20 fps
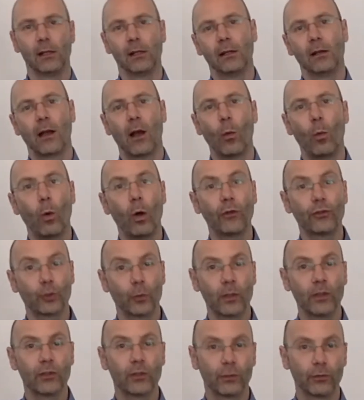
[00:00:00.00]
And what
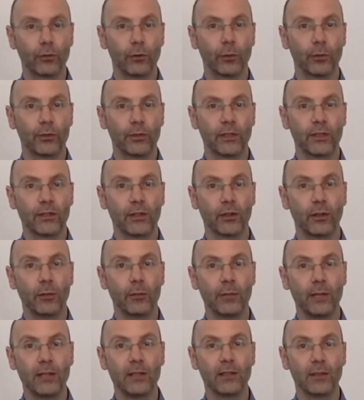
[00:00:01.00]
to interrupt is going to
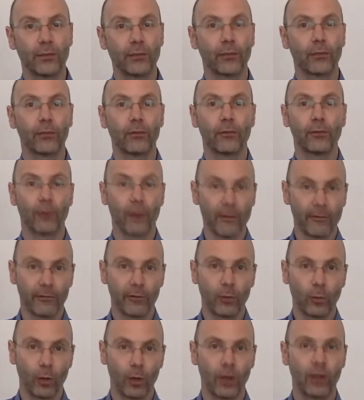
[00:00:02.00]
be different for
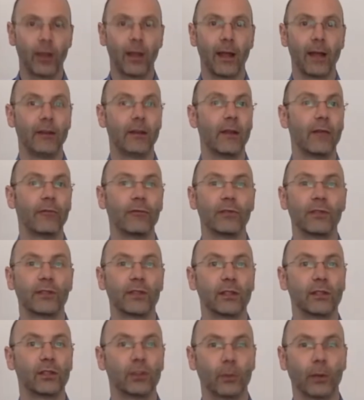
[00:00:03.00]
everyone and every
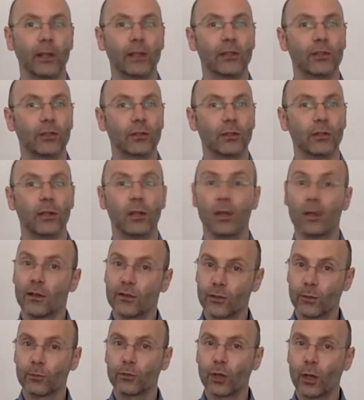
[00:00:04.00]
situation.
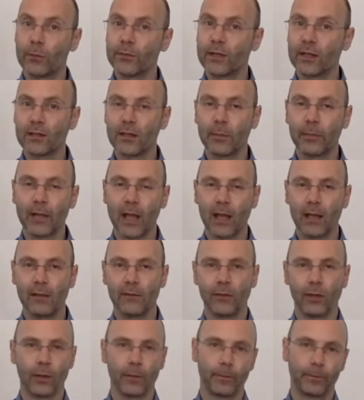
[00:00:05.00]
Sometimes it's the
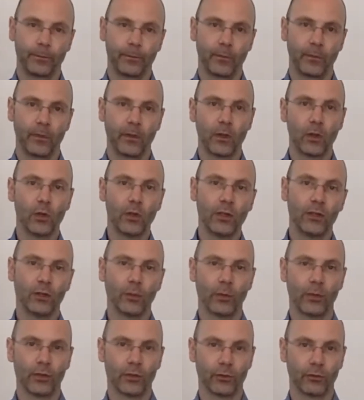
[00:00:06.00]
behaviour that you need
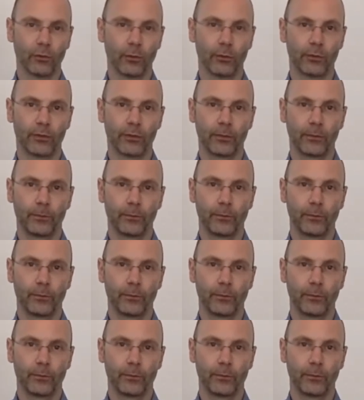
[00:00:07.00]
to interrupt,